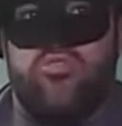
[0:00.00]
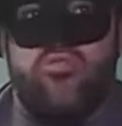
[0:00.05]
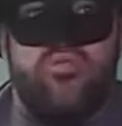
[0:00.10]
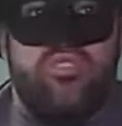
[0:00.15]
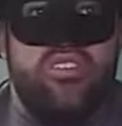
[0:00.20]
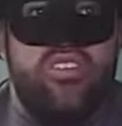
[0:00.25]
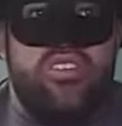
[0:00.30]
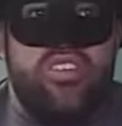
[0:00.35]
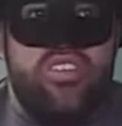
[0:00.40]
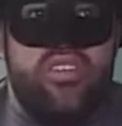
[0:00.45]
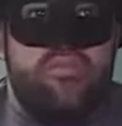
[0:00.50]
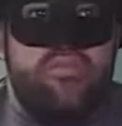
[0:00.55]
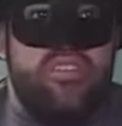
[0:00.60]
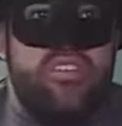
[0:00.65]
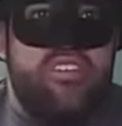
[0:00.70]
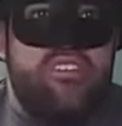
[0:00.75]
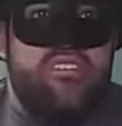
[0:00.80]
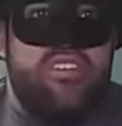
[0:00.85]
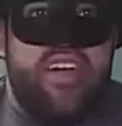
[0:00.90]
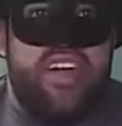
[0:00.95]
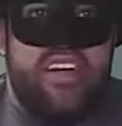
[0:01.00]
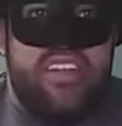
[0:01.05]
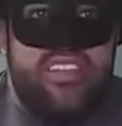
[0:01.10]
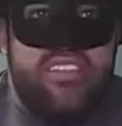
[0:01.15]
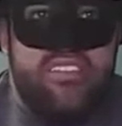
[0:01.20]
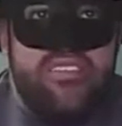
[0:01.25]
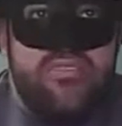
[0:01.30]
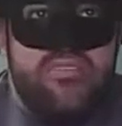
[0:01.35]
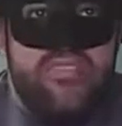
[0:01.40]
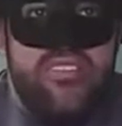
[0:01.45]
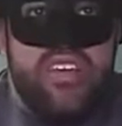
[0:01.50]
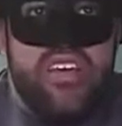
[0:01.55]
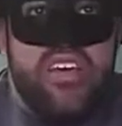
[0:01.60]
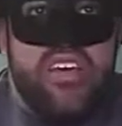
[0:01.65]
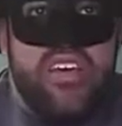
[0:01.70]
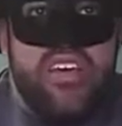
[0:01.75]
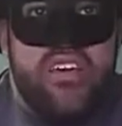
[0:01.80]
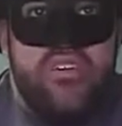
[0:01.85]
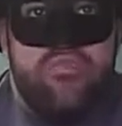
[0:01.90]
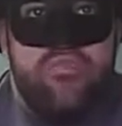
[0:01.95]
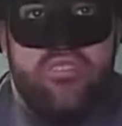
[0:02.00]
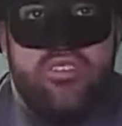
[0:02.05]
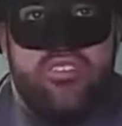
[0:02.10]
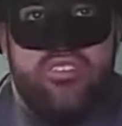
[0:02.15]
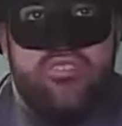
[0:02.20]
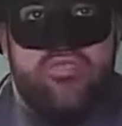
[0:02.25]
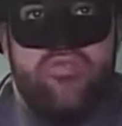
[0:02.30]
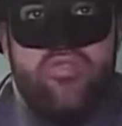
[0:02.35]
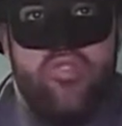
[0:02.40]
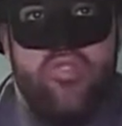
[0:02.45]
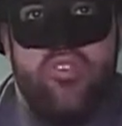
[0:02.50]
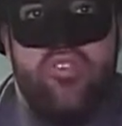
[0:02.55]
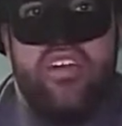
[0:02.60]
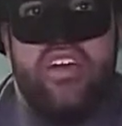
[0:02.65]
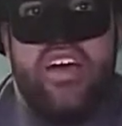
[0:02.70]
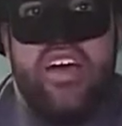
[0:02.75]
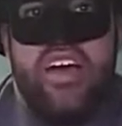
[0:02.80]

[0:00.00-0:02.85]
three themed interactive immersive haunted